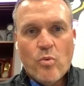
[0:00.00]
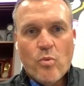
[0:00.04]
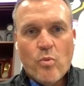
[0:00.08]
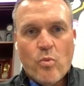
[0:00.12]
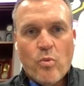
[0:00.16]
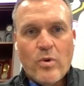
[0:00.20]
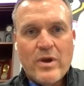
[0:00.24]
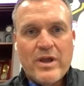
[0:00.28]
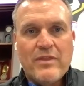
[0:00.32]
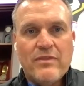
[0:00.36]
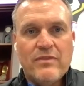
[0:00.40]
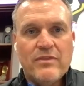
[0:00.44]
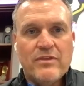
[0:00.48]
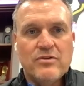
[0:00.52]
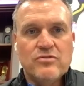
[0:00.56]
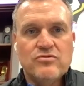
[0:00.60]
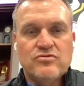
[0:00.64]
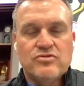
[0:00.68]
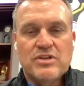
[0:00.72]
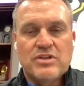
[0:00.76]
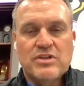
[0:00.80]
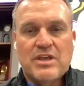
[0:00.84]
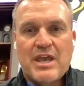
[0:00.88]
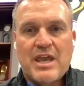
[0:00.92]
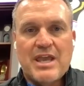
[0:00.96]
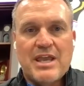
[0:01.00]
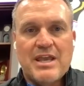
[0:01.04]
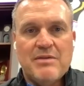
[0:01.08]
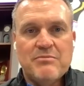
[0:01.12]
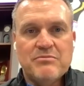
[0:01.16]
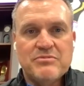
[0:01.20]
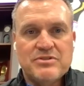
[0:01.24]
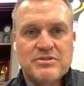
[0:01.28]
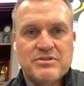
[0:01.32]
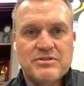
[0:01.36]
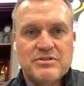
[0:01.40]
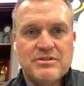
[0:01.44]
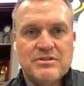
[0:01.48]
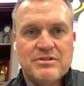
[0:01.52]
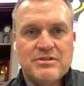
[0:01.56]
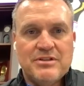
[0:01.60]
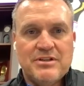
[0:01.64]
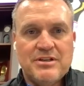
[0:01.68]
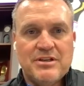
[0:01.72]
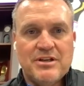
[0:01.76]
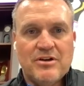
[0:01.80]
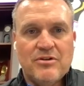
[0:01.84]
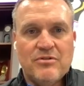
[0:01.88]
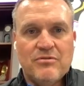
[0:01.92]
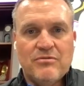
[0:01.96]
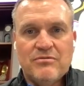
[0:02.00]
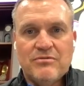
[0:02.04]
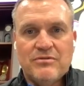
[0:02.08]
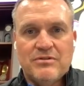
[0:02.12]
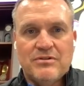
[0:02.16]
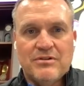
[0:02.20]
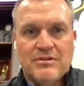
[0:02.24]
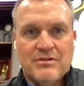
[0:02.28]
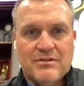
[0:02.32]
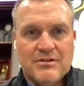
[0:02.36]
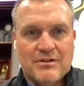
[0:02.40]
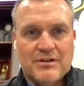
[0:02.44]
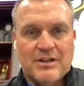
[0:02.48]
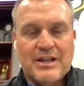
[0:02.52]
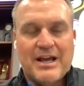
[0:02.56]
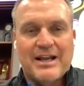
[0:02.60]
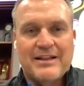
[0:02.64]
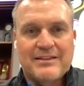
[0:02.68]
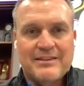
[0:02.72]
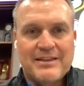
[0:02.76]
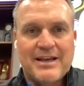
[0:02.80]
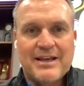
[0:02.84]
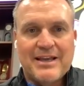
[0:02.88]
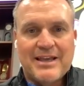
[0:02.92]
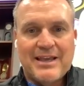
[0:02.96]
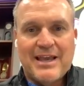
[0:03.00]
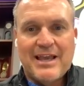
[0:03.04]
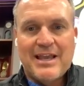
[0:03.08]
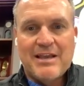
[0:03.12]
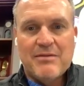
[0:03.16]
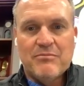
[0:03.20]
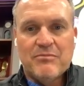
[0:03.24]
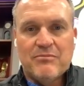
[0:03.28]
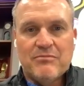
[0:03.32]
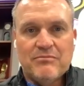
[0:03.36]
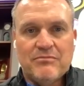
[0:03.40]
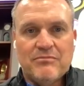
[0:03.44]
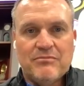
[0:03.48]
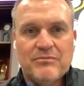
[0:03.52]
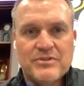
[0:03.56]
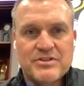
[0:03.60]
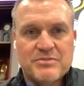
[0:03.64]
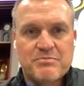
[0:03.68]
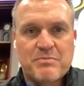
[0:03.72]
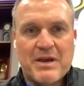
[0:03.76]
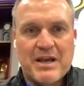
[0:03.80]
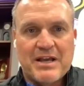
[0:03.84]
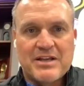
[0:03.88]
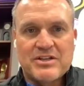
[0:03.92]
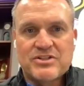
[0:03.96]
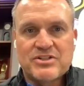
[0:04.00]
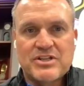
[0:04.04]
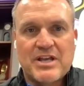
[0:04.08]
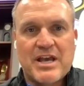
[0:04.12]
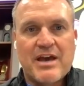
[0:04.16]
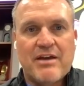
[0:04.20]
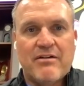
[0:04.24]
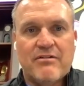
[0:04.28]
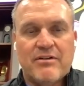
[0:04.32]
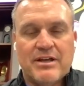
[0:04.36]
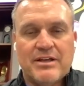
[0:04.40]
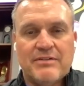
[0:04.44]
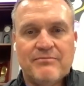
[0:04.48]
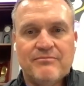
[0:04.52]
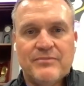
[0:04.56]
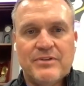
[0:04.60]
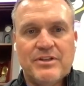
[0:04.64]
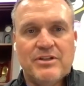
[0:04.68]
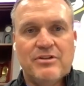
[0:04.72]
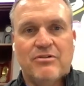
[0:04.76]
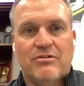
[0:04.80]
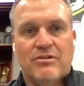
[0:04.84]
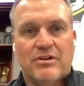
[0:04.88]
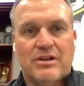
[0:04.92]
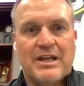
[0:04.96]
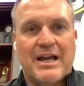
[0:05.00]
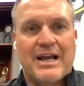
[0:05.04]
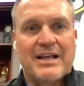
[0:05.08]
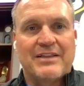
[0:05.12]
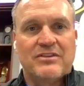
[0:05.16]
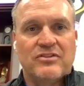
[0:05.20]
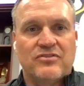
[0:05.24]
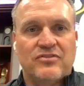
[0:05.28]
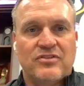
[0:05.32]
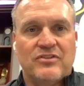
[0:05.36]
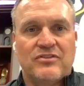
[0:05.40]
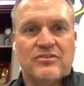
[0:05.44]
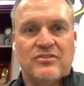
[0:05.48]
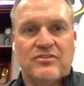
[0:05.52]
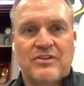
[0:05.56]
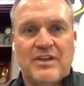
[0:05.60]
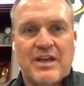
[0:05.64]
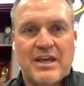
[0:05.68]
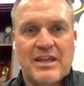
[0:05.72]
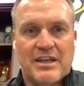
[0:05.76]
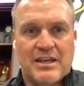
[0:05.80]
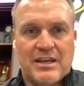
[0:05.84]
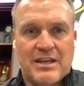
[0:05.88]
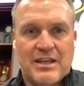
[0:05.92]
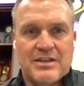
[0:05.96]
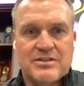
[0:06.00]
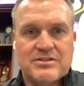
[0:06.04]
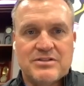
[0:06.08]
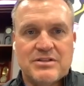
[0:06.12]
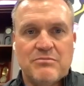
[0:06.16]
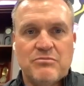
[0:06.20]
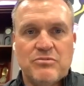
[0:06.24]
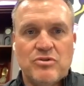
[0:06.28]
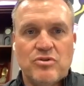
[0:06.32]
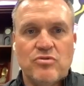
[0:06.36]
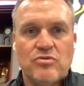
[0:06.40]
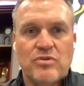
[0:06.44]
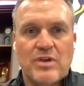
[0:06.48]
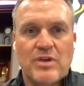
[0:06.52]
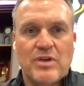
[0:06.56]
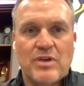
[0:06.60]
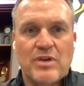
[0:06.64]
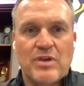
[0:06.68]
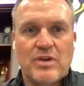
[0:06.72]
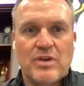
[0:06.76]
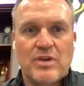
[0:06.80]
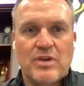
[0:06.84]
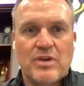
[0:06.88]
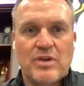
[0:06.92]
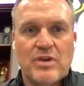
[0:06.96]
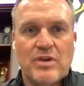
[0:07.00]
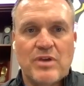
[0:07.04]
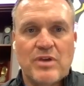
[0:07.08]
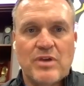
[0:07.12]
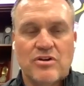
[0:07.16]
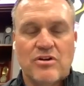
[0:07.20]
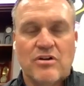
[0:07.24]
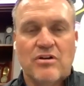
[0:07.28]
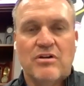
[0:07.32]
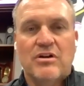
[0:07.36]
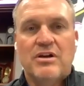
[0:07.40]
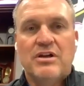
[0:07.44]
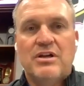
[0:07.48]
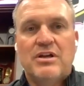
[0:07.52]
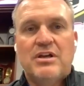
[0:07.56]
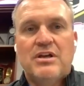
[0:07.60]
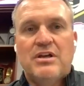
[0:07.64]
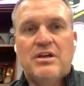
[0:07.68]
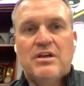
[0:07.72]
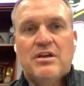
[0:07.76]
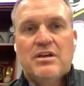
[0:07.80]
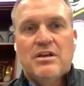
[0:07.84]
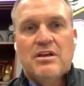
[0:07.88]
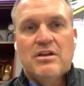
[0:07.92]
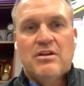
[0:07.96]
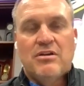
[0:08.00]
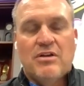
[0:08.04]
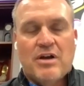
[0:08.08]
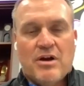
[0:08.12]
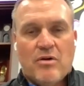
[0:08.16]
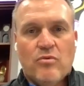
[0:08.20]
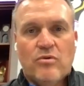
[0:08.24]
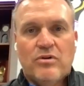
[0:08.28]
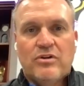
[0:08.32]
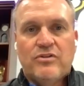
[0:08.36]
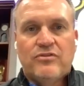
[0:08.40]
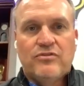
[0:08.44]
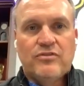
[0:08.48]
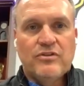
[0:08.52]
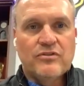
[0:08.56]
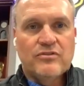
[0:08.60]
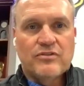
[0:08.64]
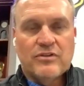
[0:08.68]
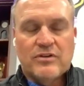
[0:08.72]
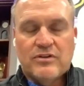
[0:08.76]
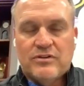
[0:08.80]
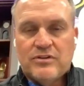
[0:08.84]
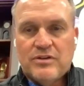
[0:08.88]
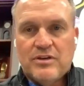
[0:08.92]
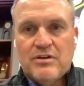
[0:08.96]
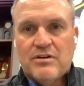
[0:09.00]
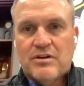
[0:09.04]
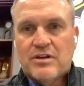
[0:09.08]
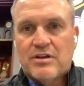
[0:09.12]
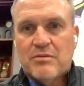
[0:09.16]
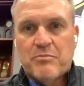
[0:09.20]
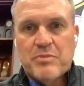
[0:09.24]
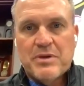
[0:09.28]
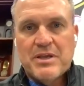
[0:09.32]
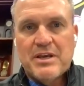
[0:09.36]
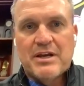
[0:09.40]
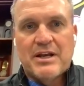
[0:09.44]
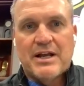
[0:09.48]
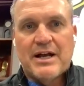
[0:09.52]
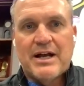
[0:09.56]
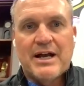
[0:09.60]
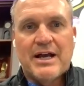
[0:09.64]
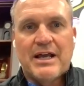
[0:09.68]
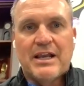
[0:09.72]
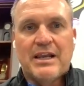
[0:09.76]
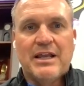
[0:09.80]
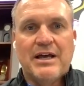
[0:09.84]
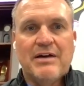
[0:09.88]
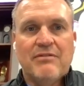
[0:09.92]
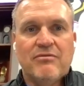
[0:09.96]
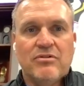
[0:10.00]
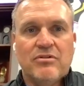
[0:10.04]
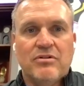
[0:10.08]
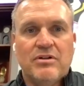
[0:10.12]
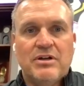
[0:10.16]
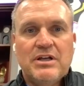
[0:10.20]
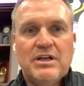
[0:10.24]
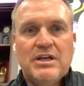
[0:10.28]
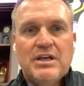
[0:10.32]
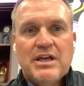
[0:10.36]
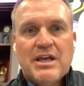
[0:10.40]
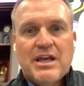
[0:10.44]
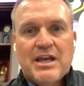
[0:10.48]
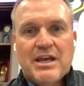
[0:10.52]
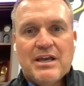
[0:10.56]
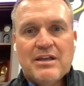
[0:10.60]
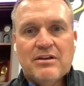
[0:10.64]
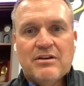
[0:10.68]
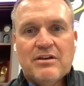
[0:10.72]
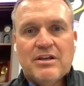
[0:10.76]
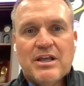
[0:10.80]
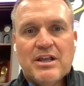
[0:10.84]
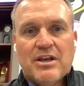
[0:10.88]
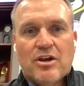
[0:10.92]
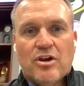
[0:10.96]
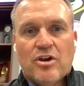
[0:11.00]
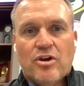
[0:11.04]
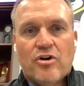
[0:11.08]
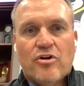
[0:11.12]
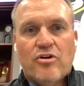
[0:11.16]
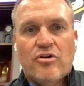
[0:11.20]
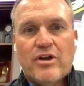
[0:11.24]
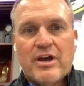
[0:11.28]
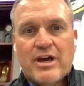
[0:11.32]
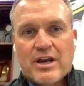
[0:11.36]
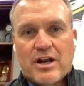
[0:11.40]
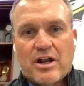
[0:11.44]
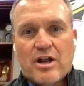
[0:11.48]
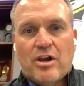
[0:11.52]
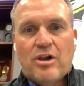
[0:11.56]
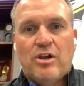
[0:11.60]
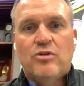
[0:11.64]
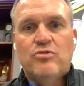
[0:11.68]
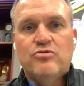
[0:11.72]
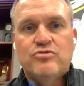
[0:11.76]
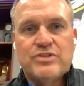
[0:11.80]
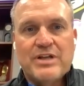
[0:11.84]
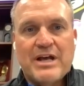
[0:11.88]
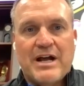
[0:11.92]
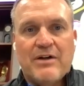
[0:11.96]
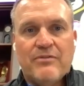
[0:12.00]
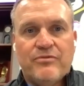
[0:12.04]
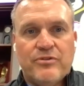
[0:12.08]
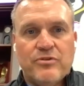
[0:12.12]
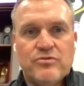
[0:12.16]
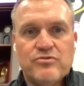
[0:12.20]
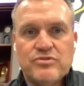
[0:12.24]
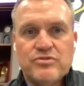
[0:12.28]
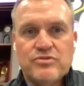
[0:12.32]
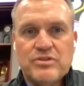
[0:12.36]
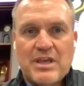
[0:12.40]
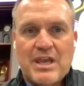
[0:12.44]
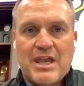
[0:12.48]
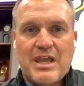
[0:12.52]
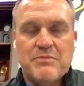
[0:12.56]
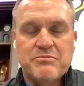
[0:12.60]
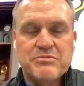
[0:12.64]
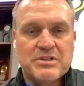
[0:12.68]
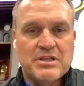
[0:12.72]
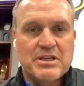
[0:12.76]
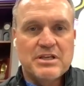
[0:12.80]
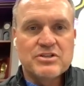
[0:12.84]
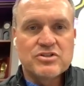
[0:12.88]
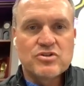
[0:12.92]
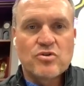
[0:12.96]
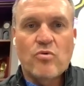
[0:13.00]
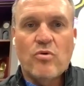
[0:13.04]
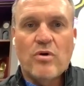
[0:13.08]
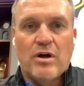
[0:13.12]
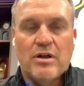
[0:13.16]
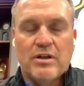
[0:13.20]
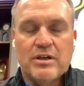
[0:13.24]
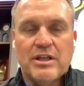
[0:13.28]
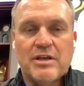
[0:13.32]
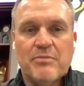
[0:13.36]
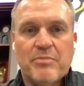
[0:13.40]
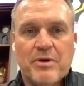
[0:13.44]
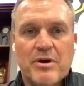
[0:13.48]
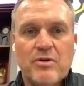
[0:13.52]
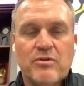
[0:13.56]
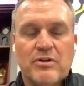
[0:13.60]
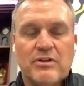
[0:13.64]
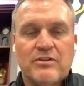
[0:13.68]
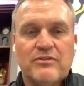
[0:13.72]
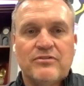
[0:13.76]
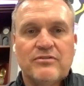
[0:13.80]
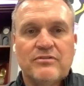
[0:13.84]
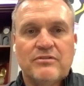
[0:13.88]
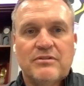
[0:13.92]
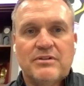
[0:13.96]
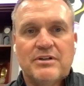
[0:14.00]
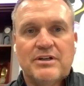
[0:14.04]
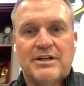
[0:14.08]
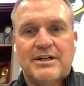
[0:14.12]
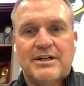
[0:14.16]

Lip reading: win those games, like that game this past Saturday, like the Cincinnati and SMU game last year. I want to see us continue to compete at a high level and learn how to close out those games against quality opponents.